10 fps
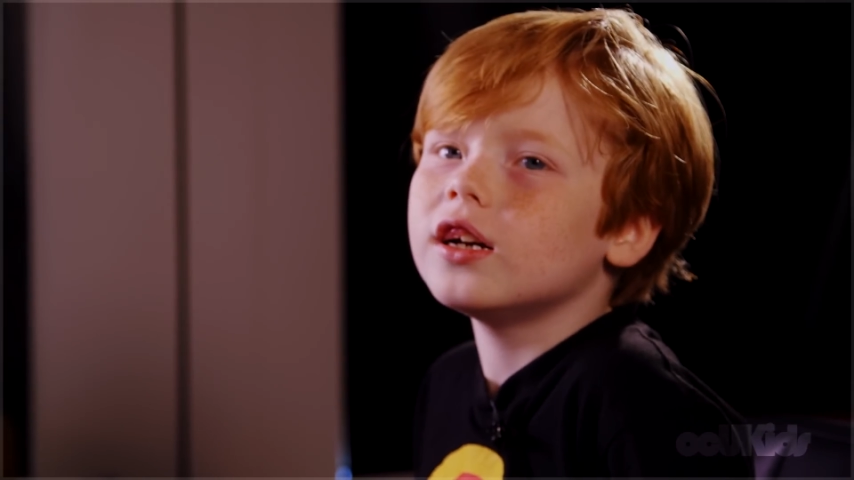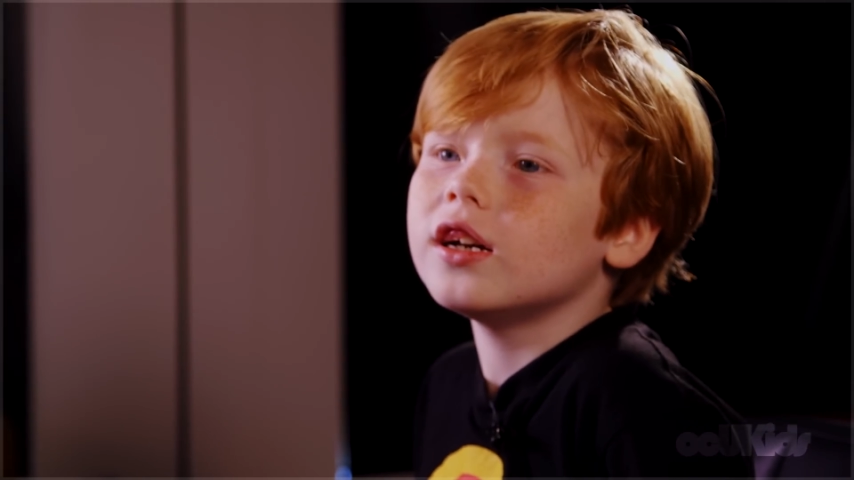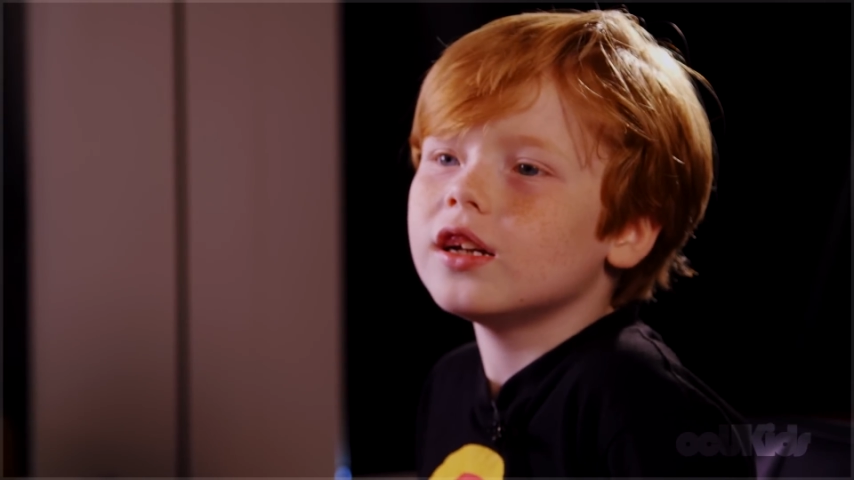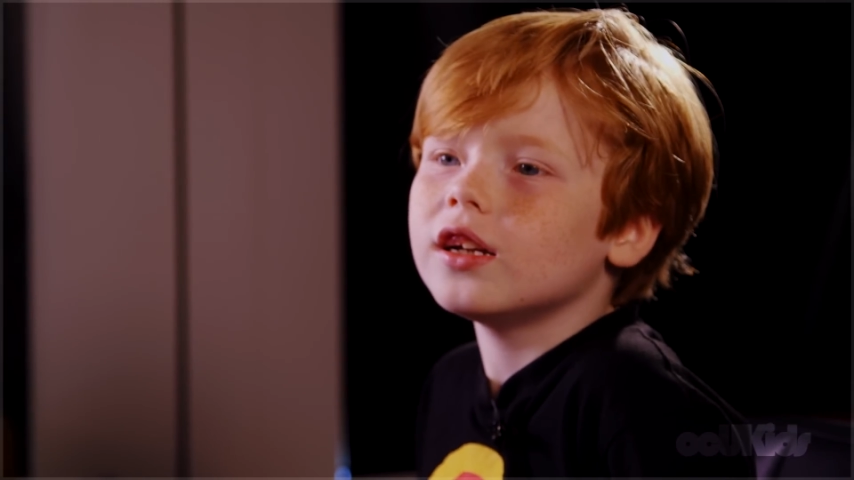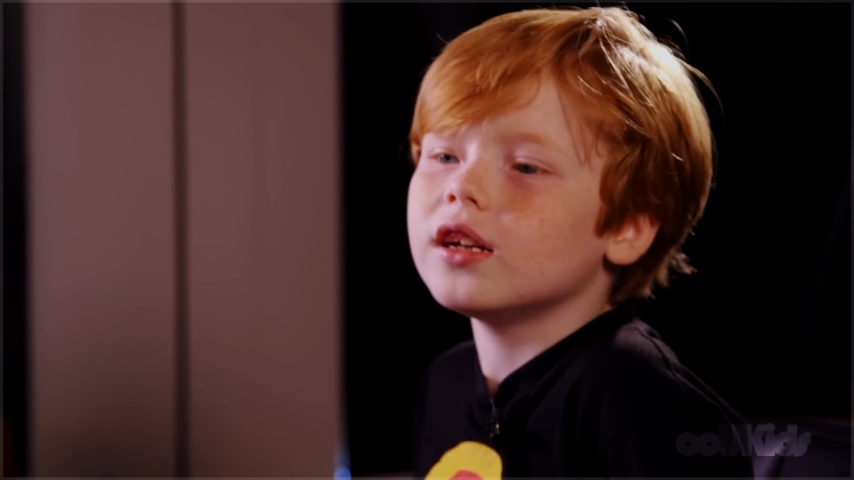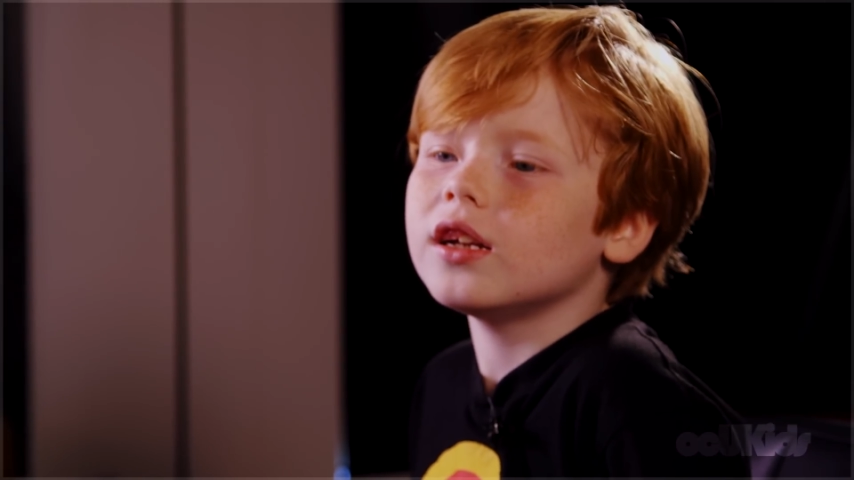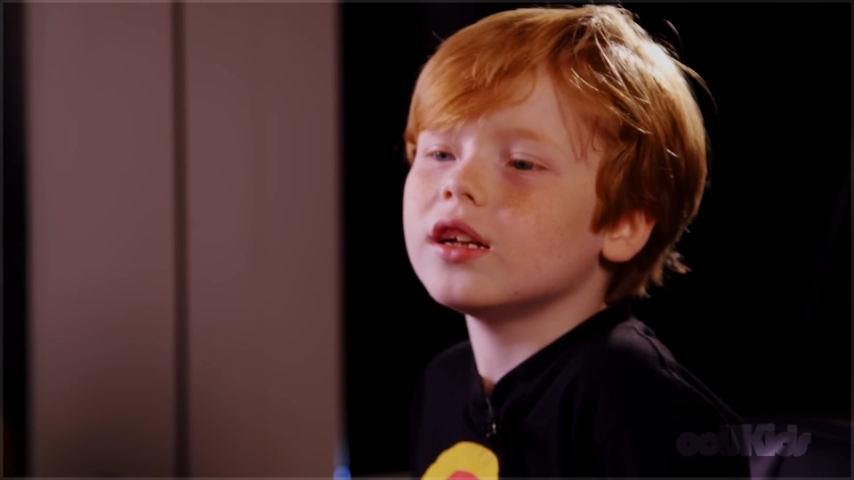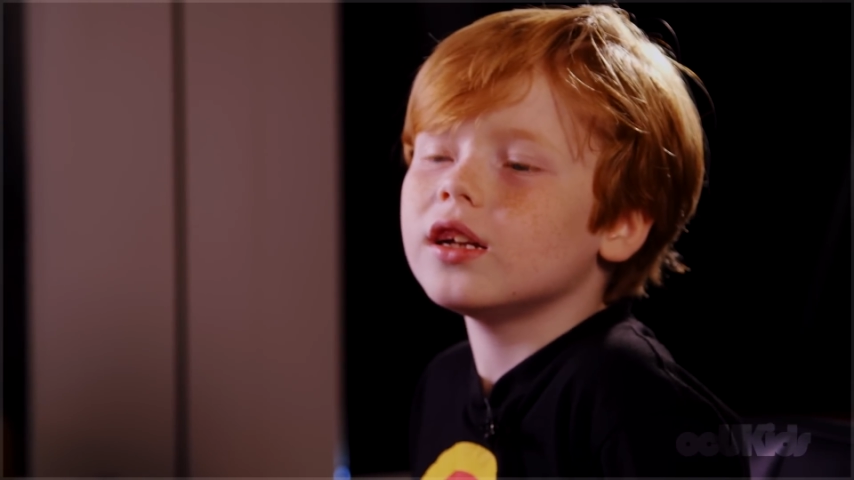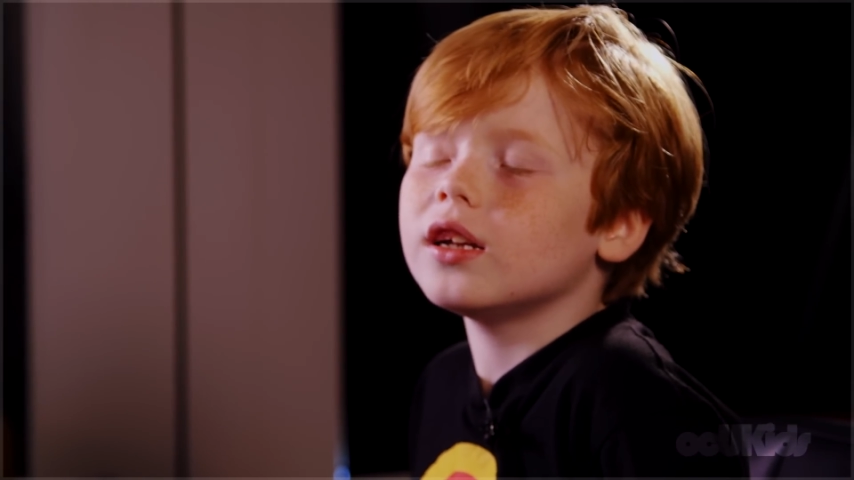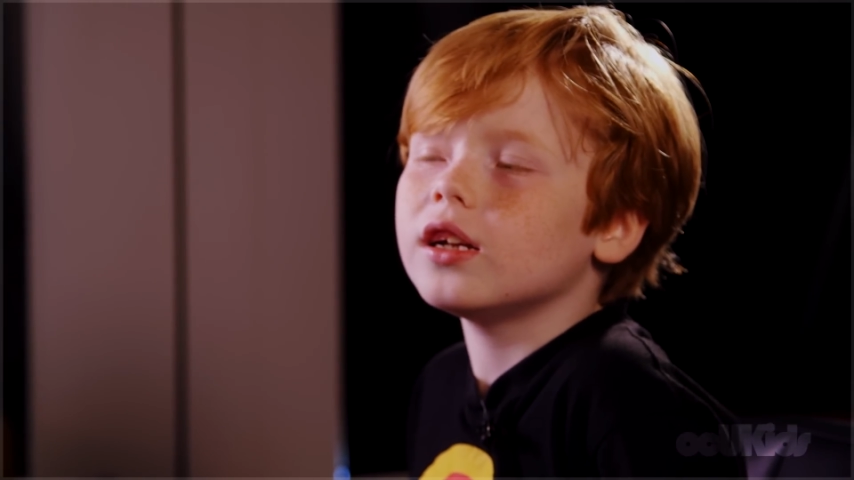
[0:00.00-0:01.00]
Do you want me
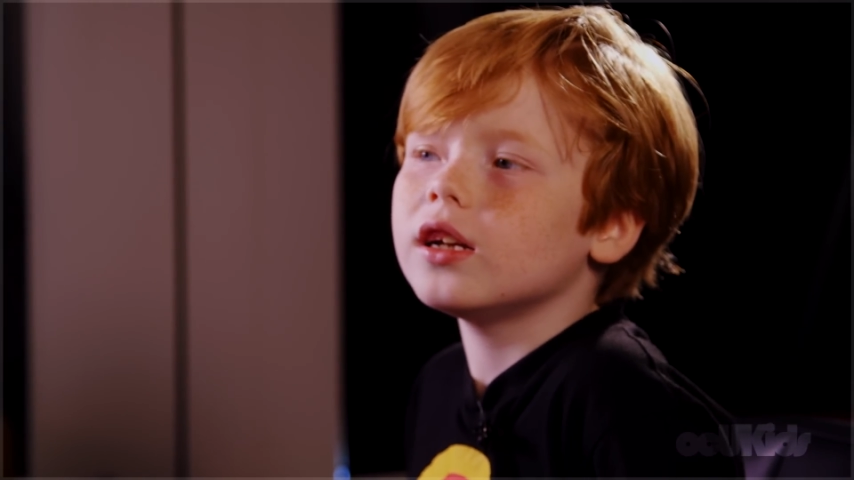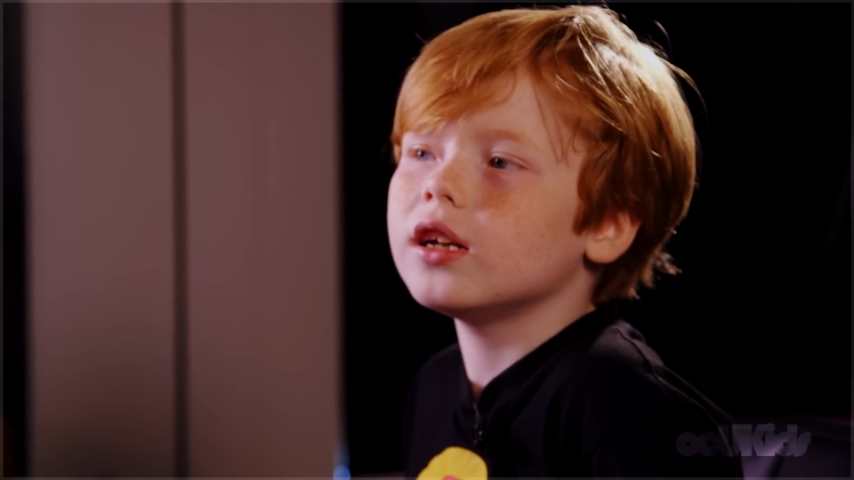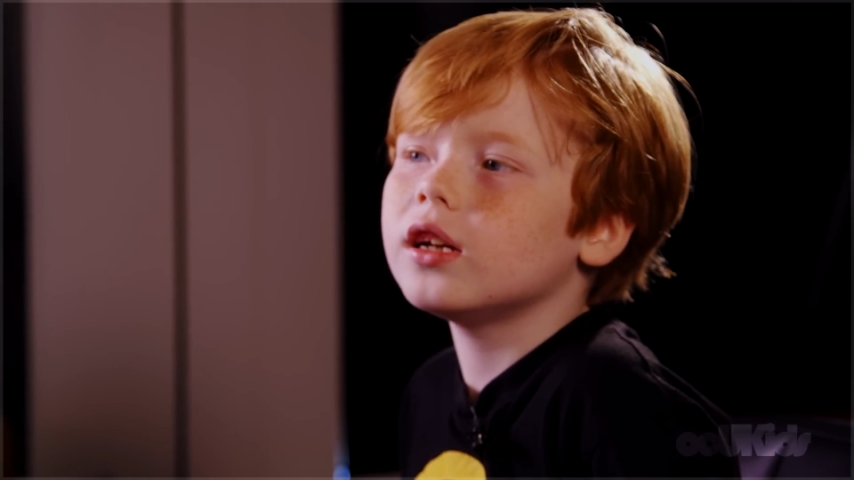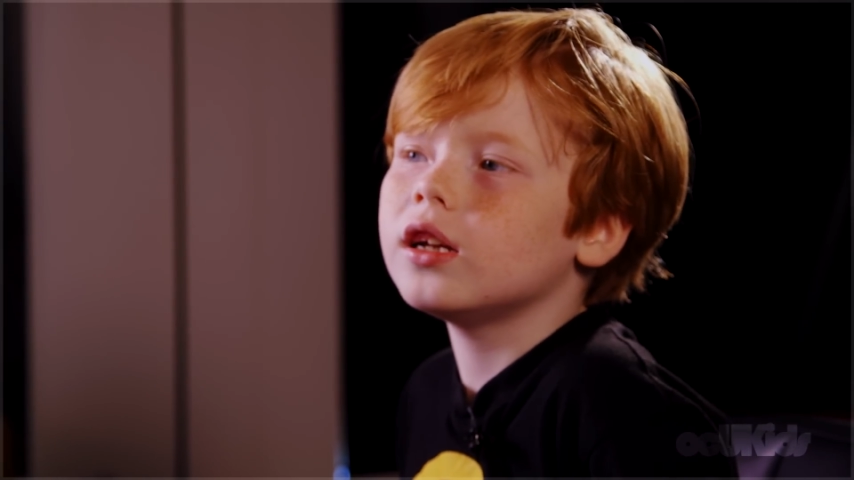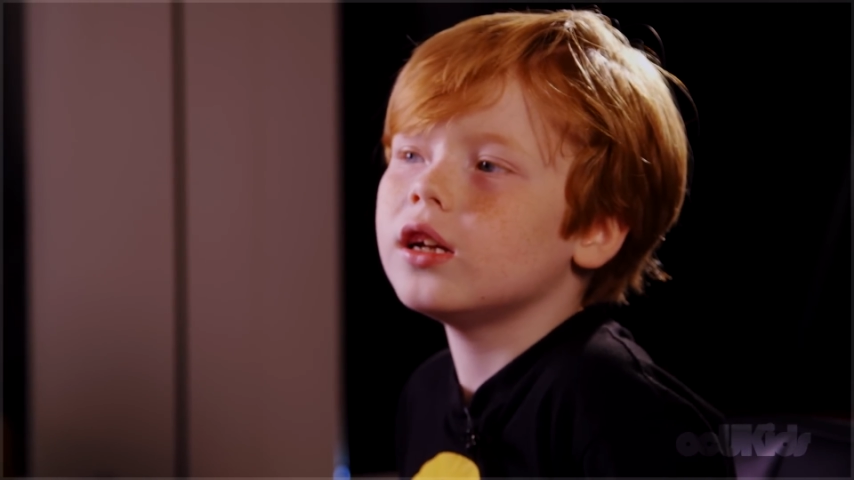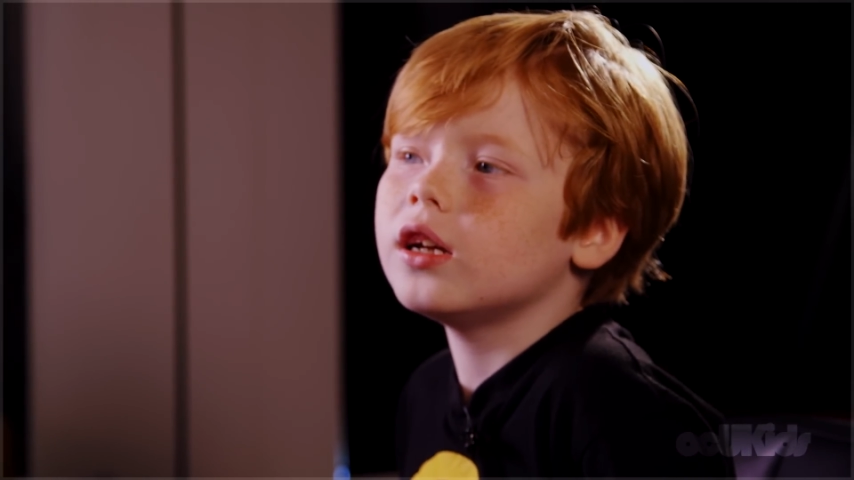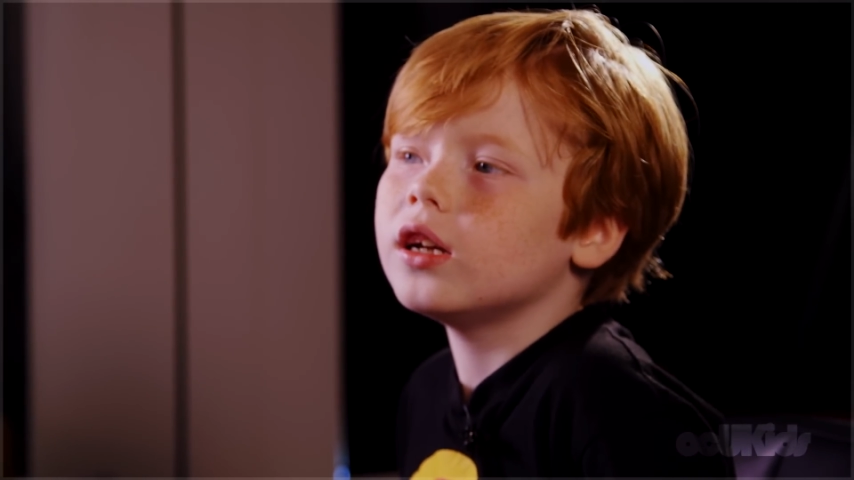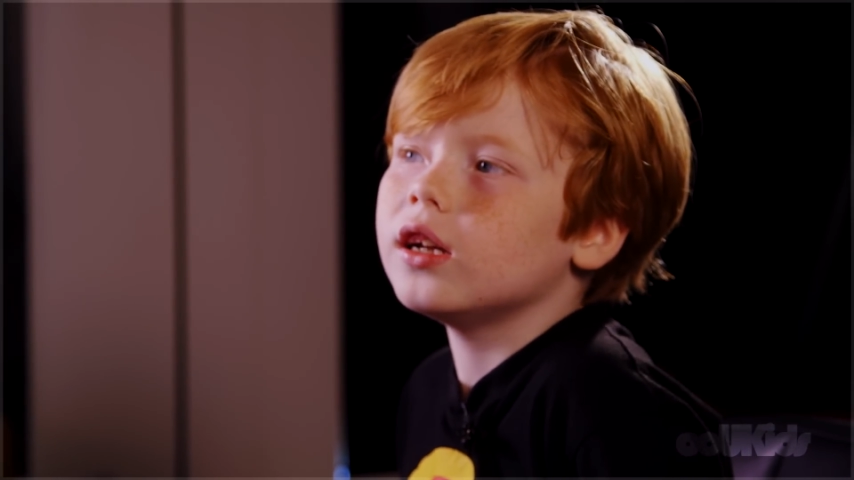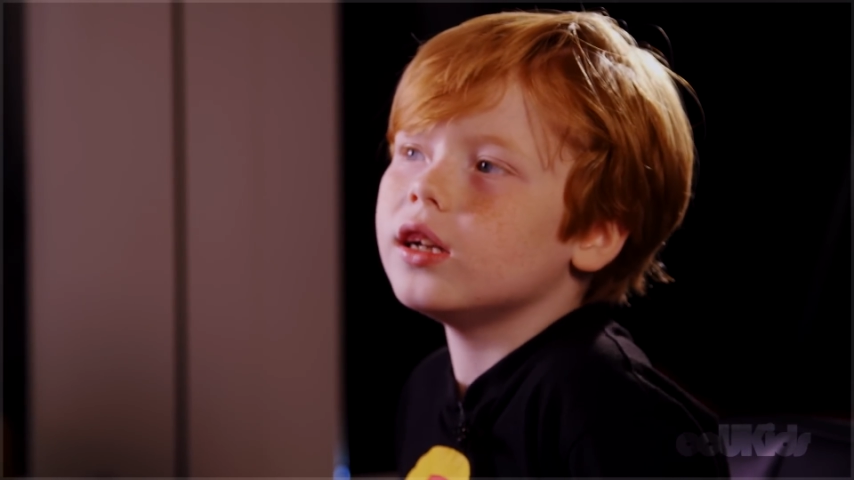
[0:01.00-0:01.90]
to move the volume up a bit?